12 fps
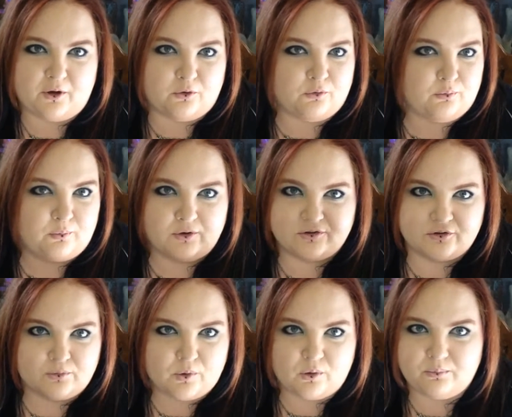own
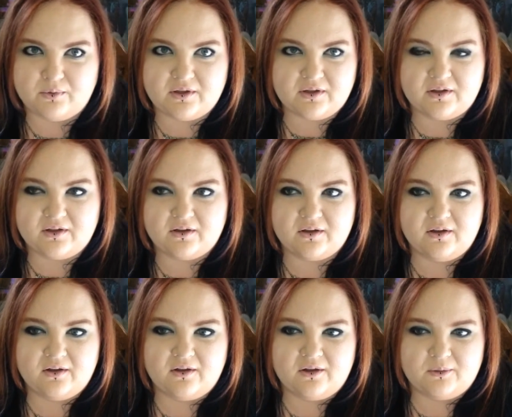personal well-being,
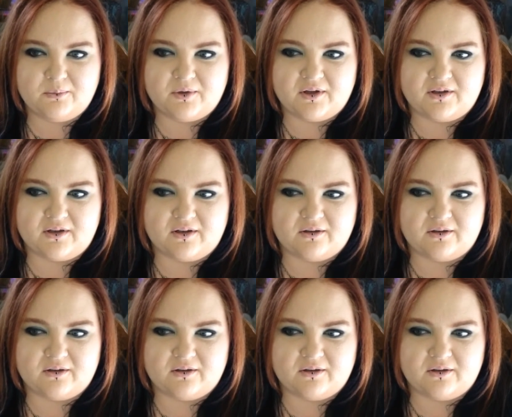but